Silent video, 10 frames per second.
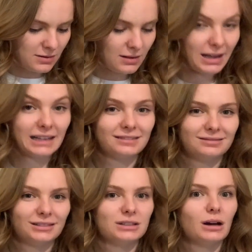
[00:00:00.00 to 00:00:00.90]
like
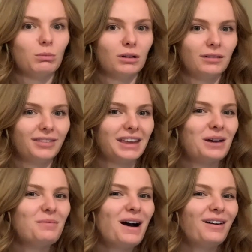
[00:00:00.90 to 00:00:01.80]
double the
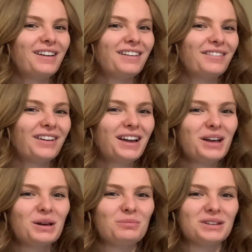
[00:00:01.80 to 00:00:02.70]
amount of
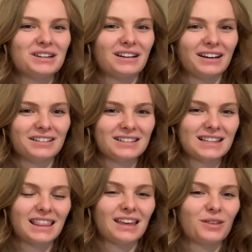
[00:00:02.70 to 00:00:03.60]
materials
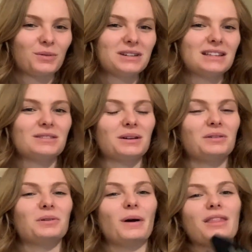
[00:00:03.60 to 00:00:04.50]
that the other one did. So I don't
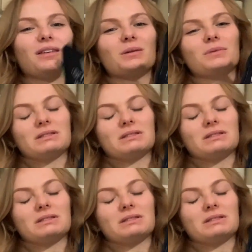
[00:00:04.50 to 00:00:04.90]
know why the other